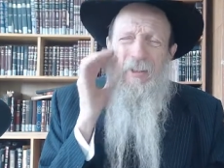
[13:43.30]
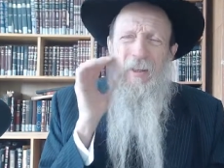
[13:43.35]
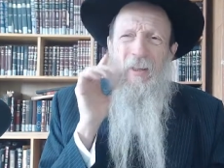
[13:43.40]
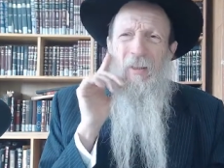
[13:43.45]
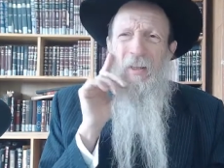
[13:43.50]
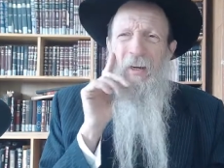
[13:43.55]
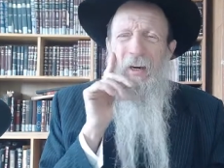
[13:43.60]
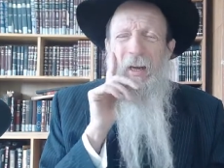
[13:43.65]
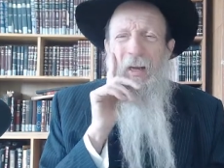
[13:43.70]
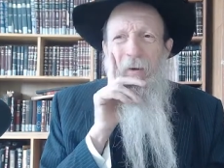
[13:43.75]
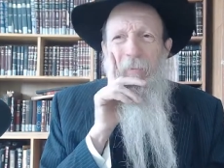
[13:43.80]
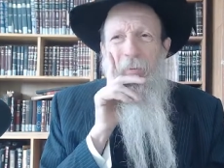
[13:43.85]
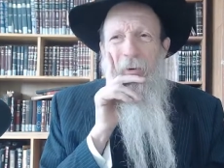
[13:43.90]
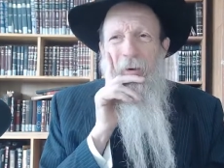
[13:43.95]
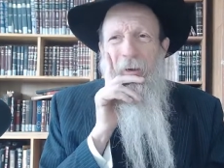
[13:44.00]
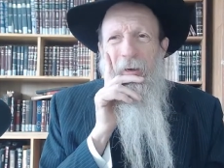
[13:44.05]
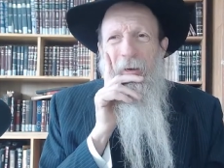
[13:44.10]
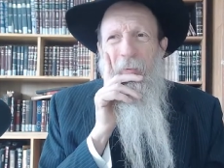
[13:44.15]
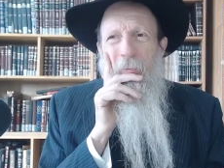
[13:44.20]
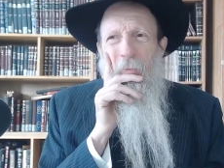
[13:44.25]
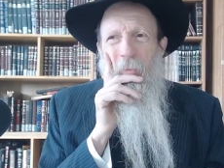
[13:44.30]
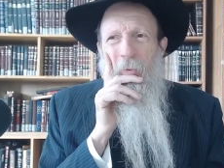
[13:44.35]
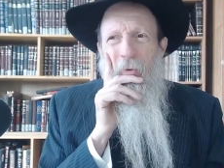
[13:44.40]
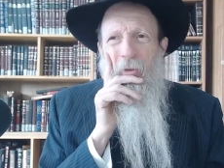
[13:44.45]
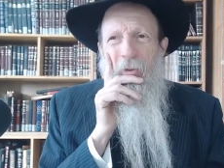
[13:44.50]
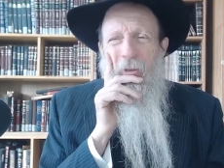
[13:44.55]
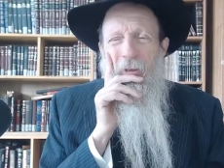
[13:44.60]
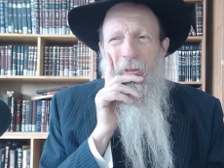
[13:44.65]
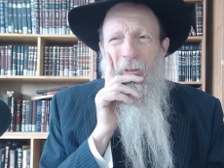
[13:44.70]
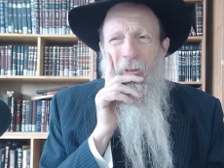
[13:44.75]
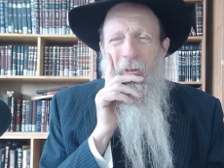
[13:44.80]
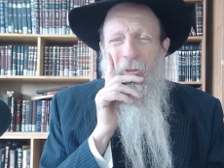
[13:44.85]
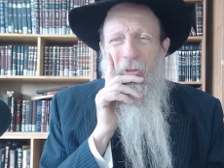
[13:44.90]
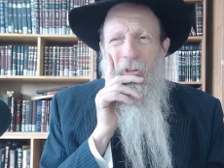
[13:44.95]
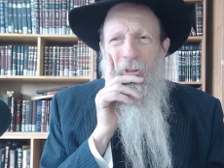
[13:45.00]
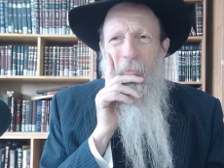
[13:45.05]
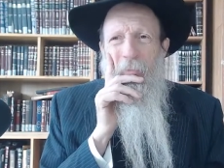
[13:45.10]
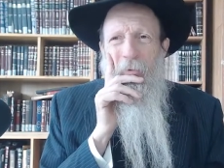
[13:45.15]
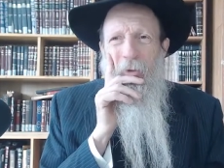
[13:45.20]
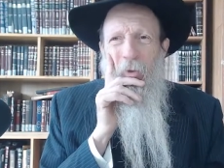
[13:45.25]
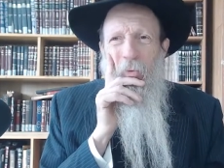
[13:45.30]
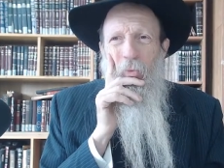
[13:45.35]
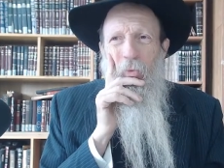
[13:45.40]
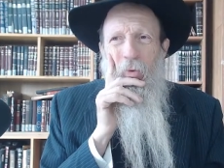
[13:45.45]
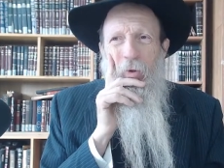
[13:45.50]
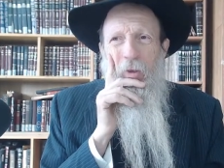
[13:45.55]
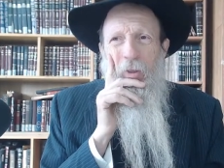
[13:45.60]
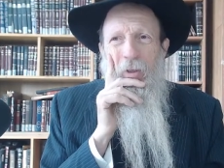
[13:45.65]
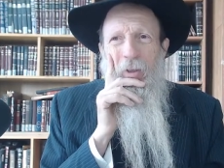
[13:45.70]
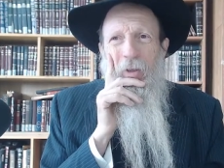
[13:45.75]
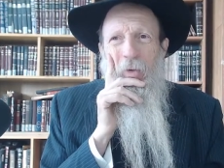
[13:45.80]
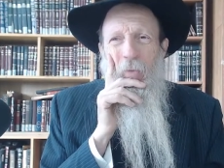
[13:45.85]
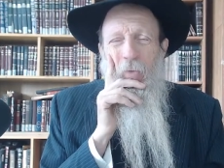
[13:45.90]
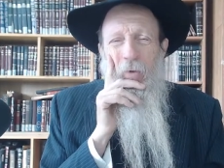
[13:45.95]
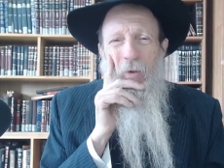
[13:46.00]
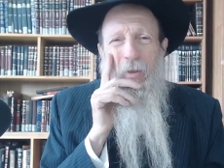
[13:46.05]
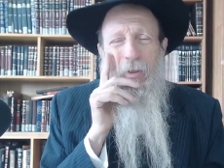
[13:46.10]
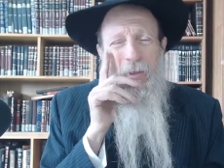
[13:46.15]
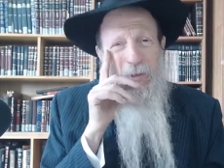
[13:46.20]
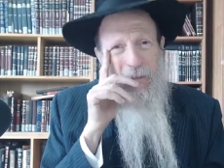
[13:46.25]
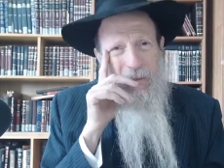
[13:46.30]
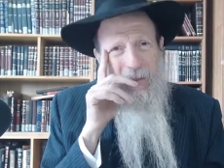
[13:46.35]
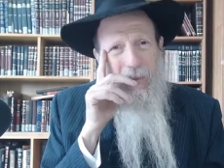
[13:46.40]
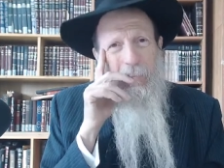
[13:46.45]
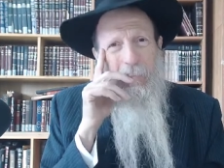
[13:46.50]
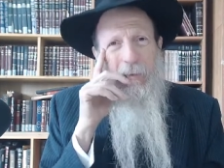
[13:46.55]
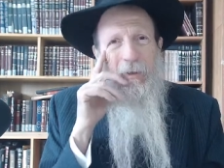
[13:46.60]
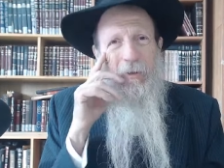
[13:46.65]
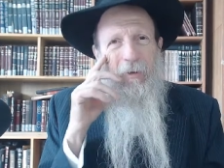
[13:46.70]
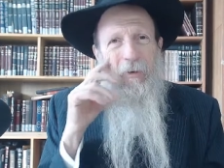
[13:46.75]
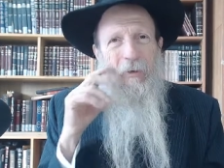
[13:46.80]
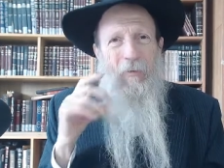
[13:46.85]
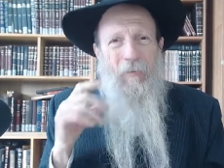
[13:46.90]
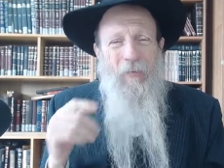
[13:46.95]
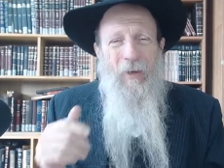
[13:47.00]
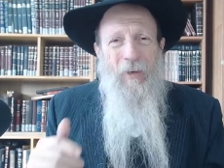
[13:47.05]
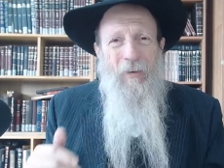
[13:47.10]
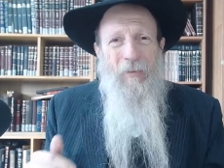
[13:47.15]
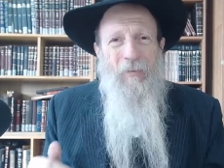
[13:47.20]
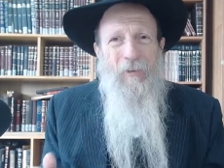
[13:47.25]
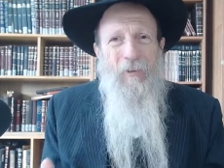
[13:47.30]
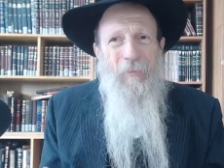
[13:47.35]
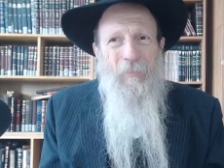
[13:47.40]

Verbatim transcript: that Abraham was, there's something really, really deep here involved.